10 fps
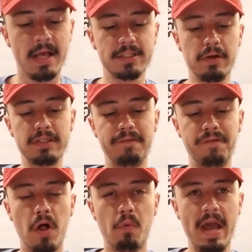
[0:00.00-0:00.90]
So it's a
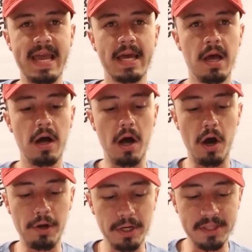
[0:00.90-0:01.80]
full week,
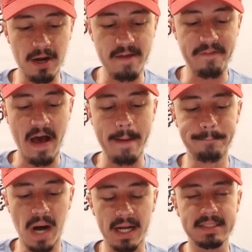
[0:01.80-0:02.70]
135
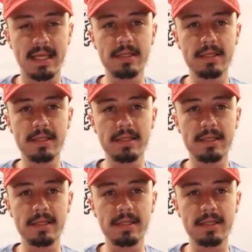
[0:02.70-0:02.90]
bucks,